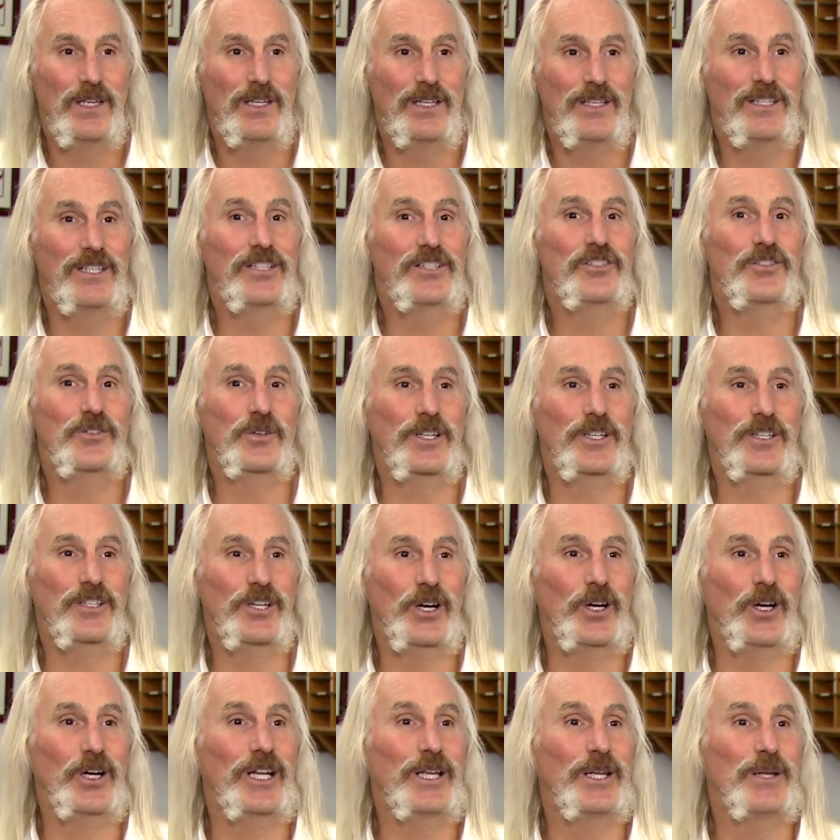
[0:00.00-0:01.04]
district
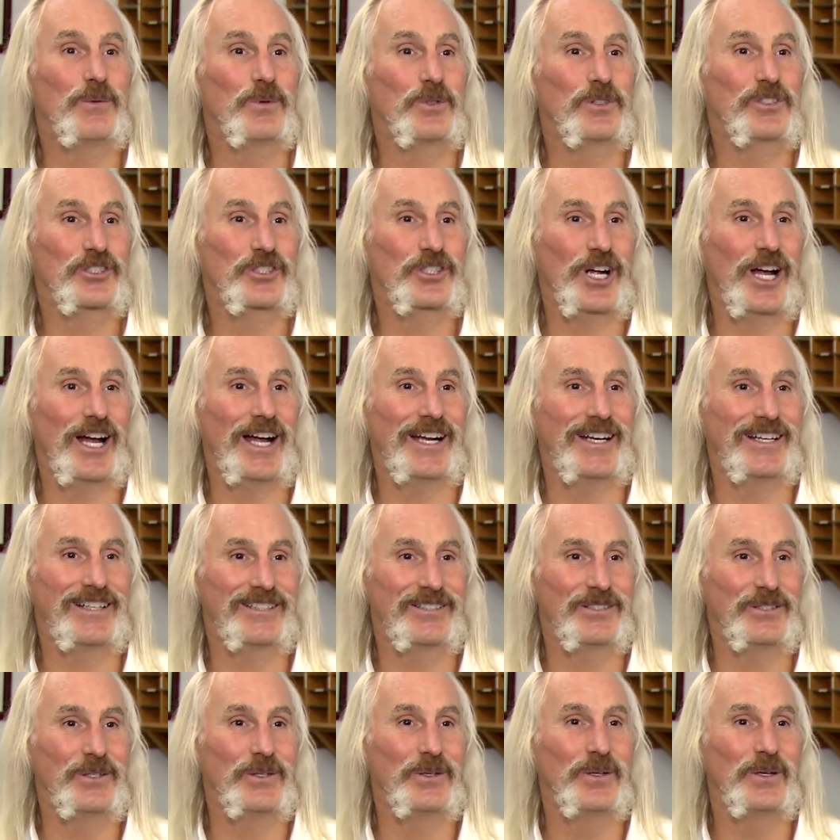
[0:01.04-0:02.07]
attorney was trying
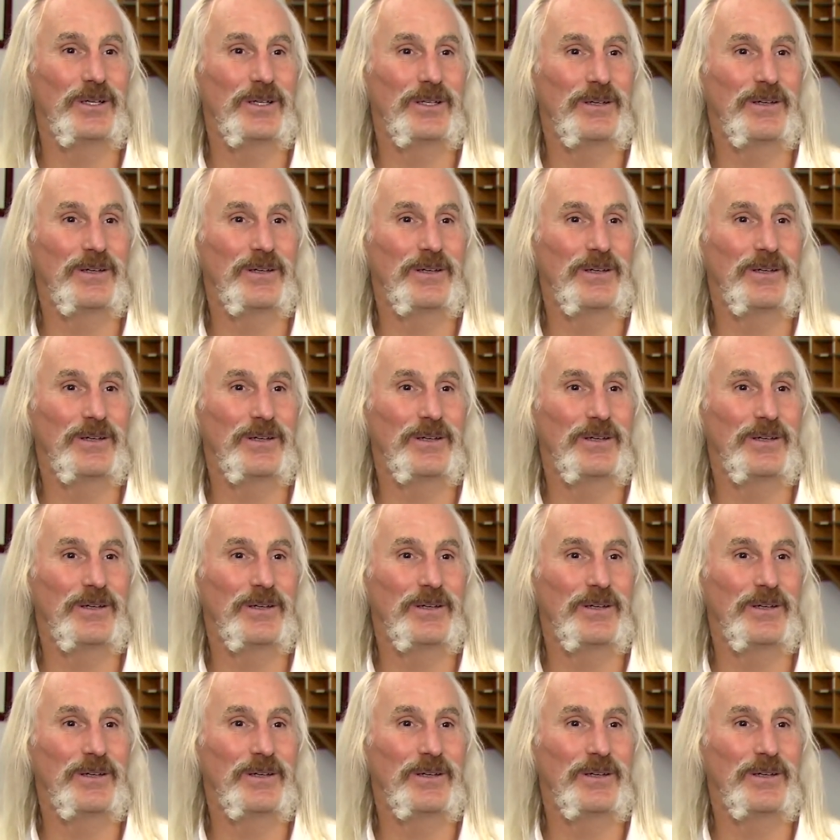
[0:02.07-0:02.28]
to